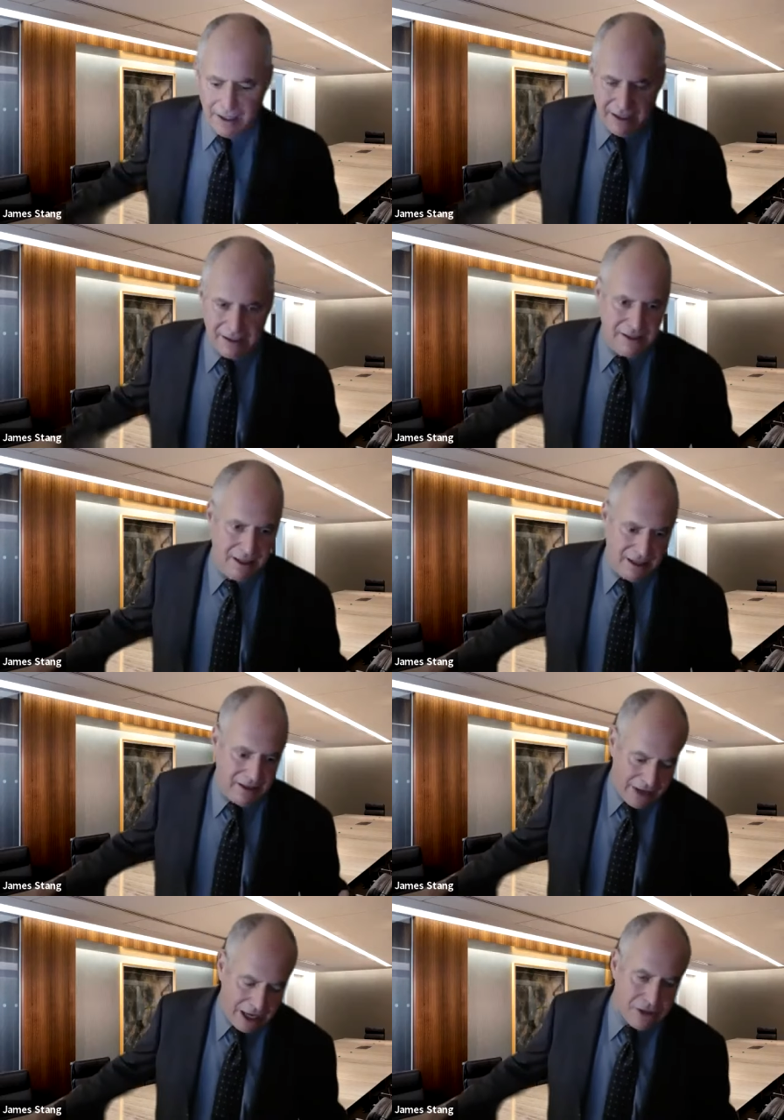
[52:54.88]
I mean, it's the
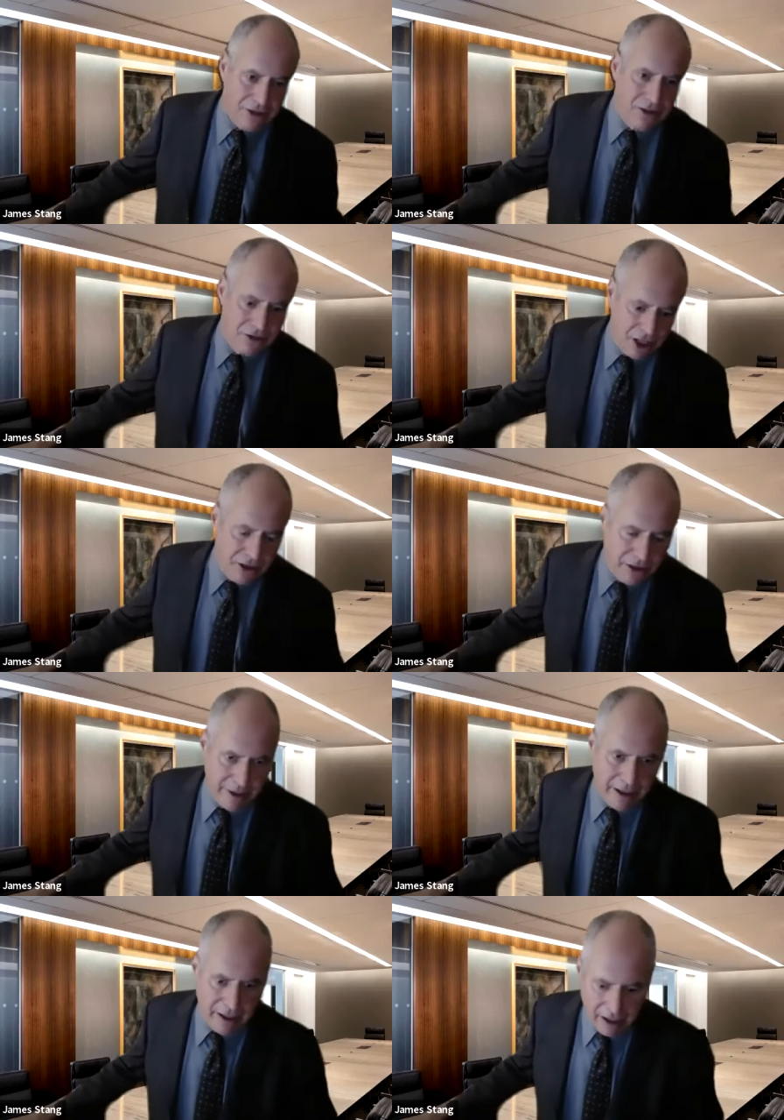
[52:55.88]
conventional
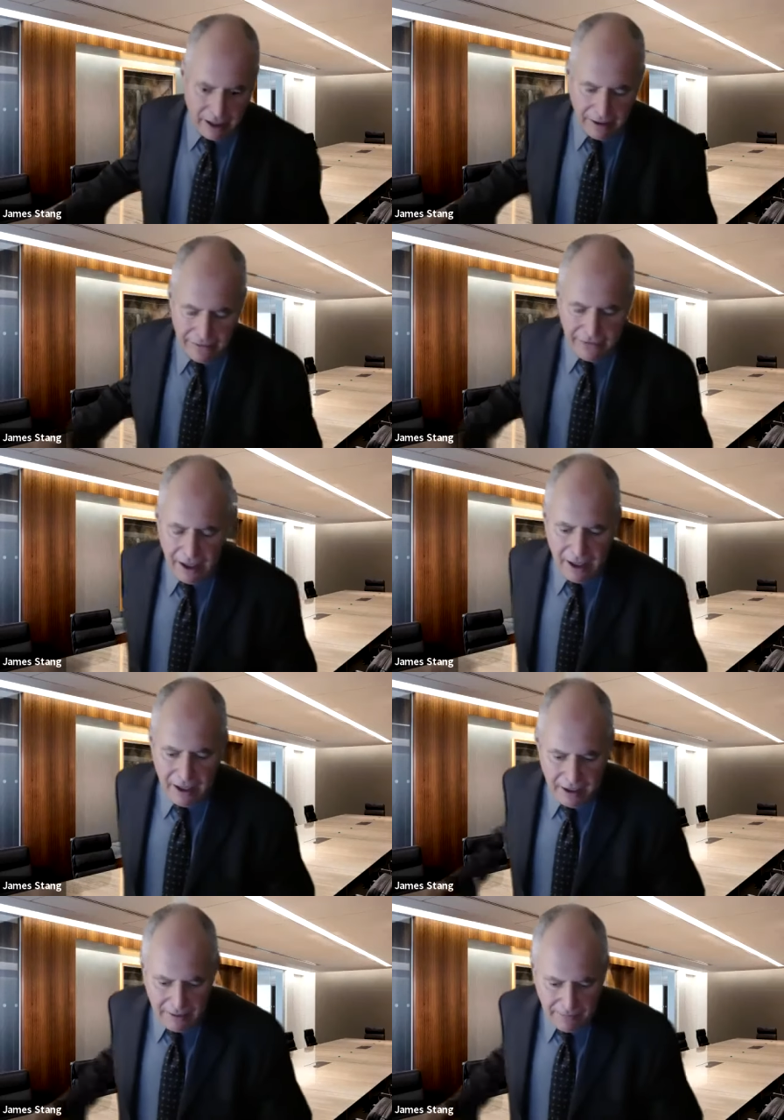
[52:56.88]
judgment of
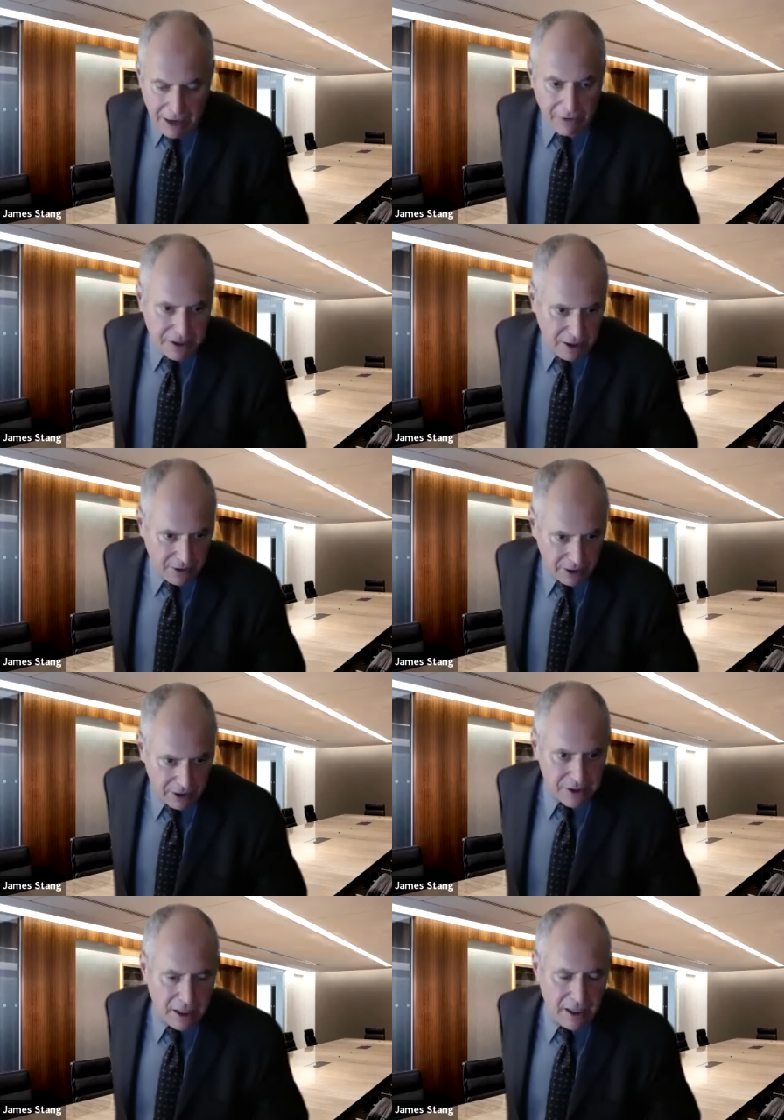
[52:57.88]
bankruptcy
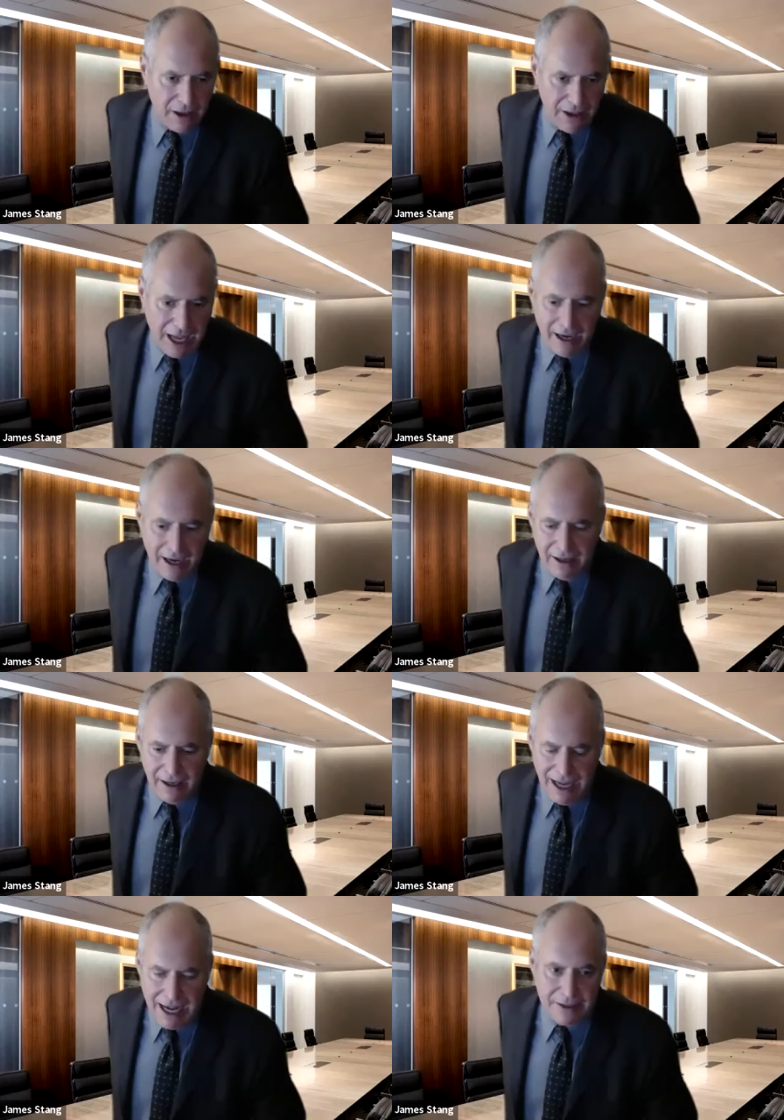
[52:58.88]
lawyers that
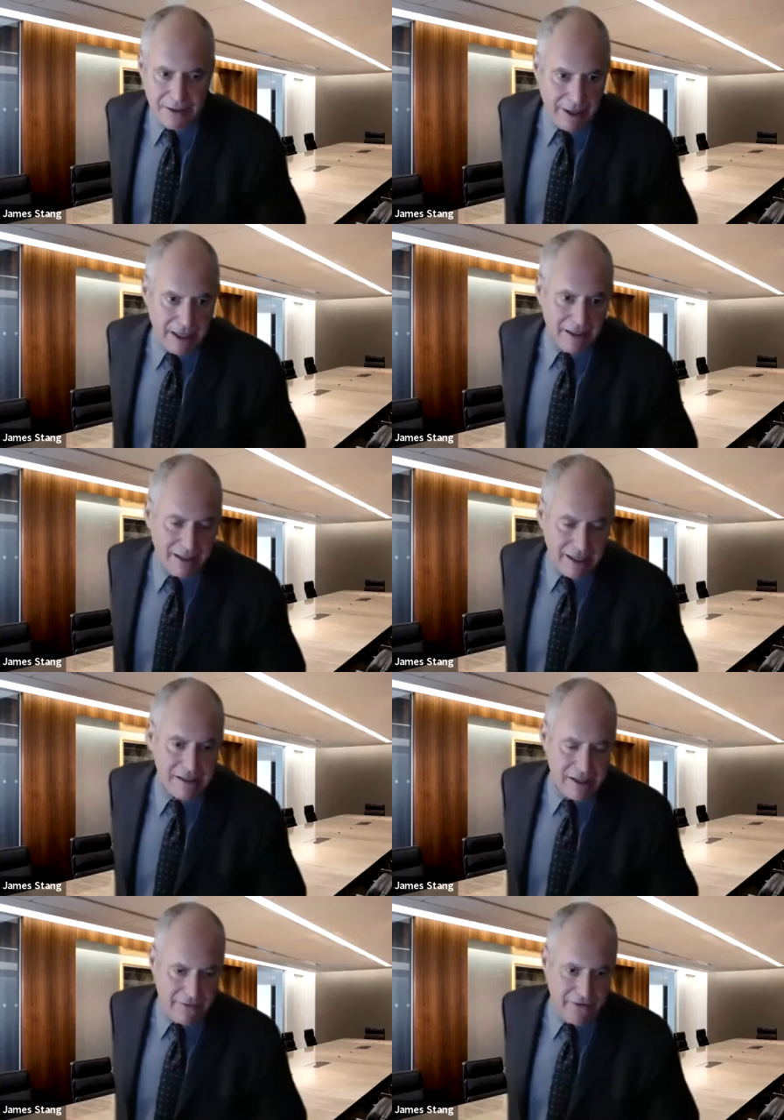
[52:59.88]
it has to be at
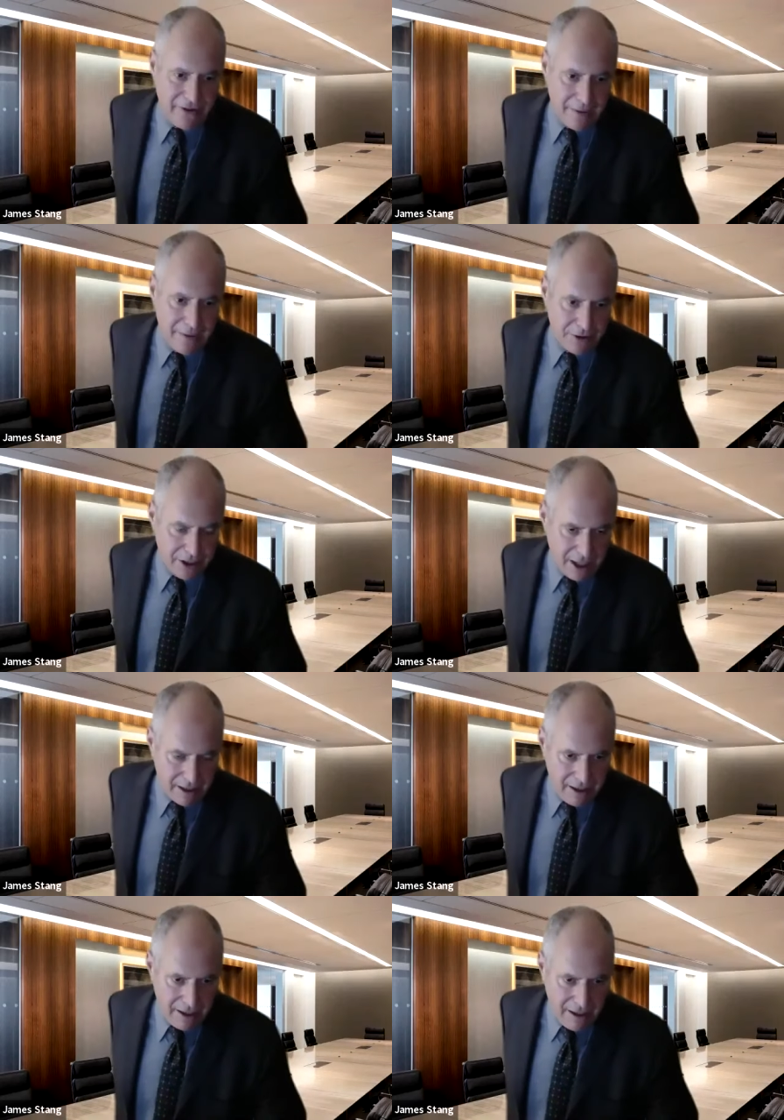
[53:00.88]
least 75%.
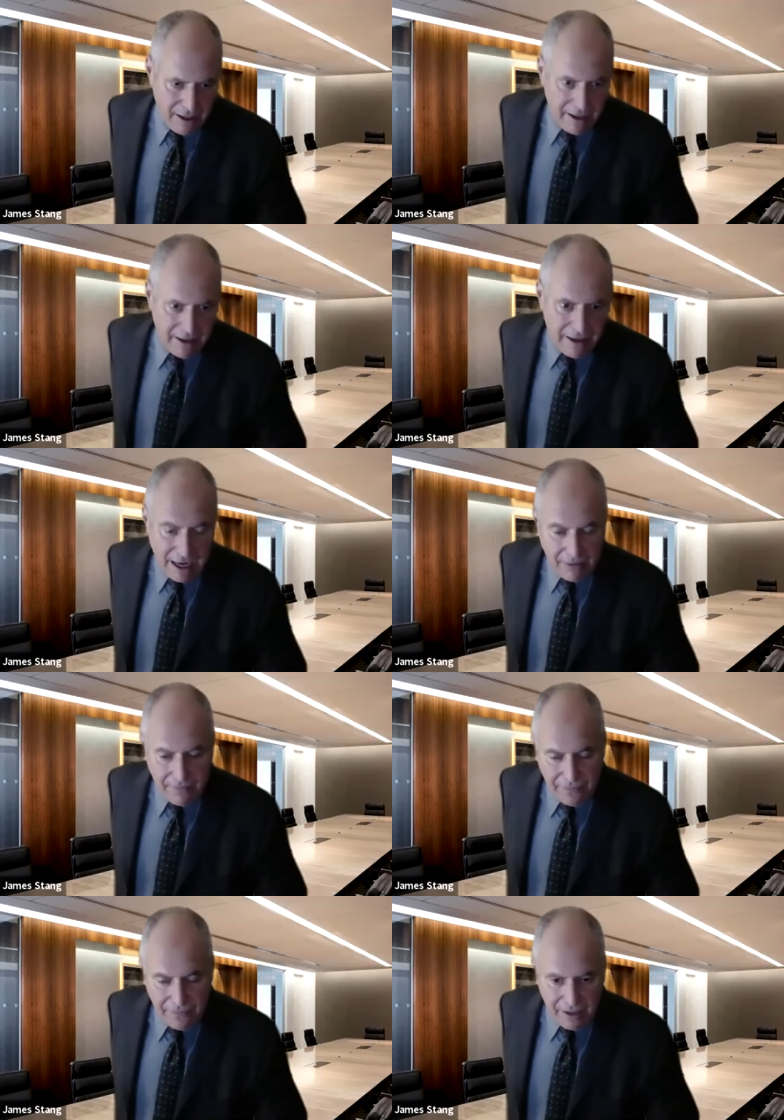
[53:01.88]

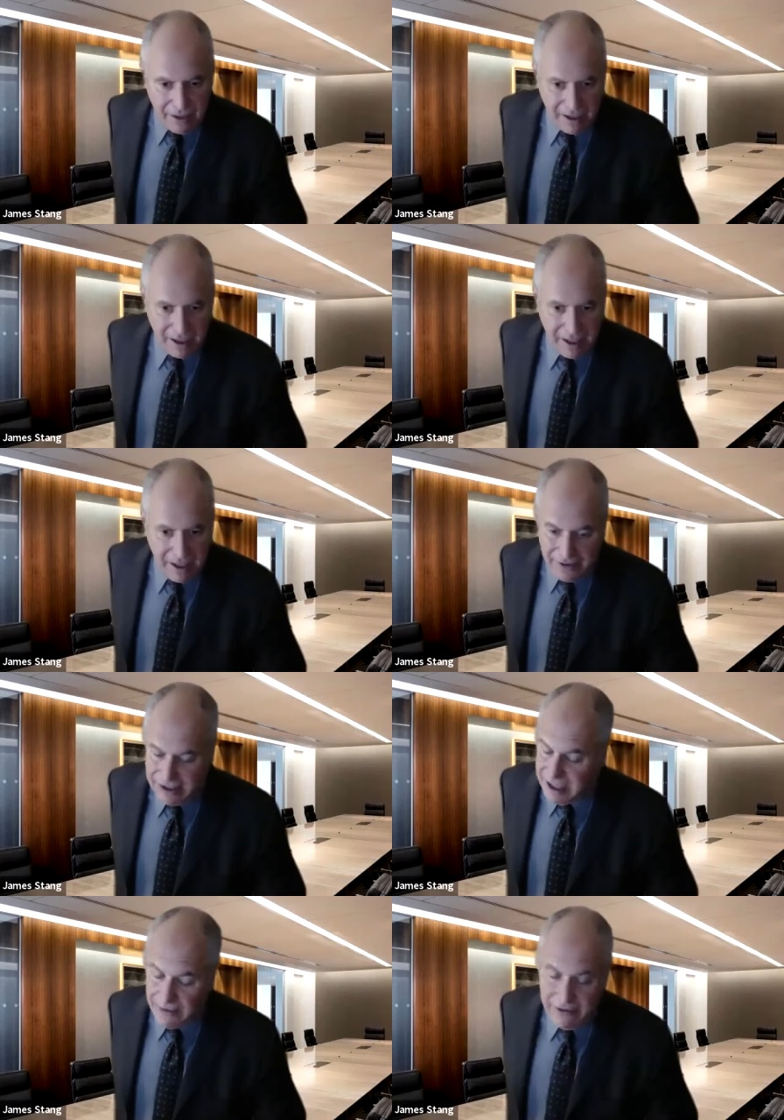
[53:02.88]
Now, if it's